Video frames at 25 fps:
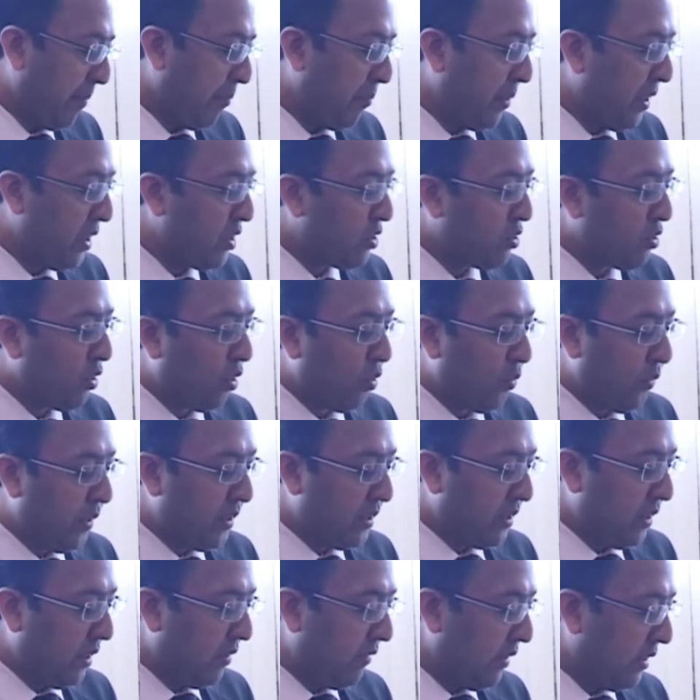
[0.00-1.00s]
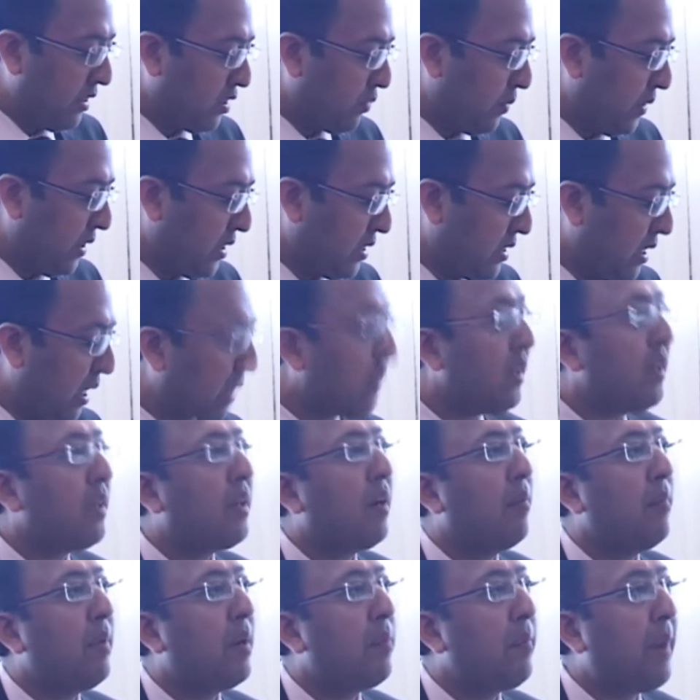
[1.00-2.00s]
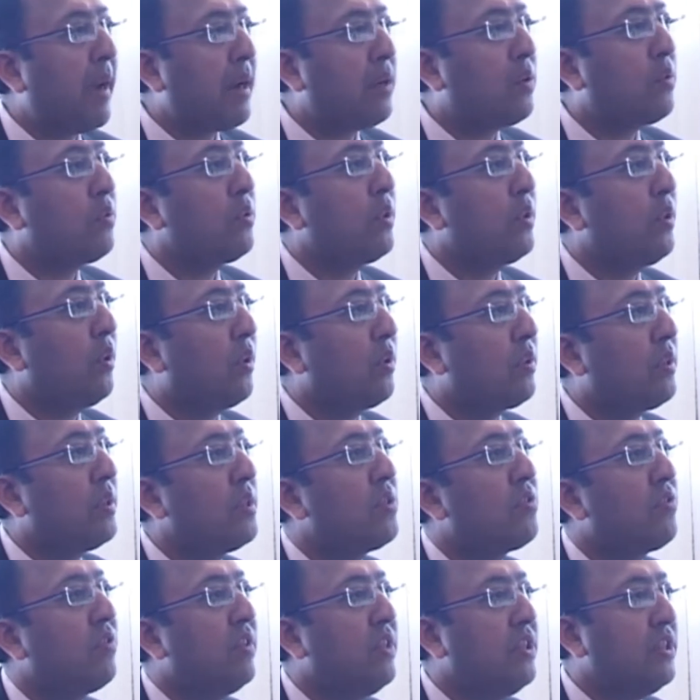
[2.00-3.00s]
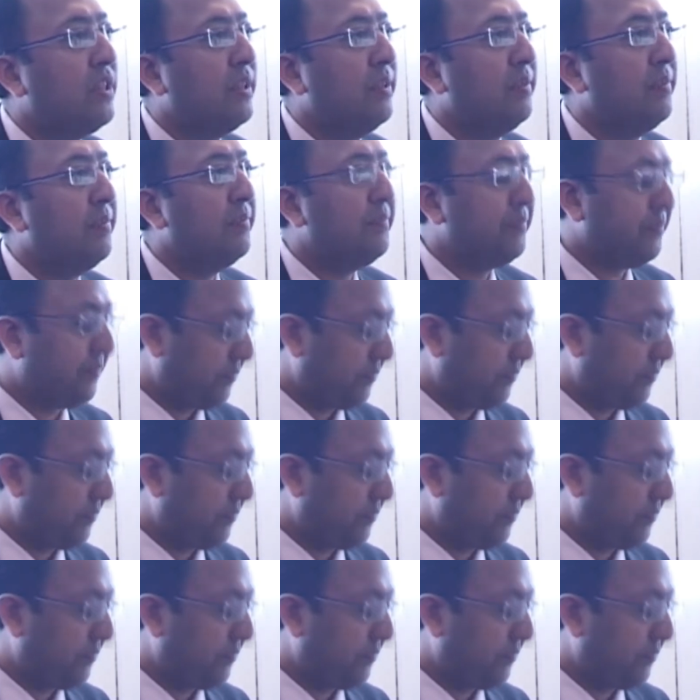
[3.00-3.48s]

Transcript: based on which investment started coming back to the Northeast region.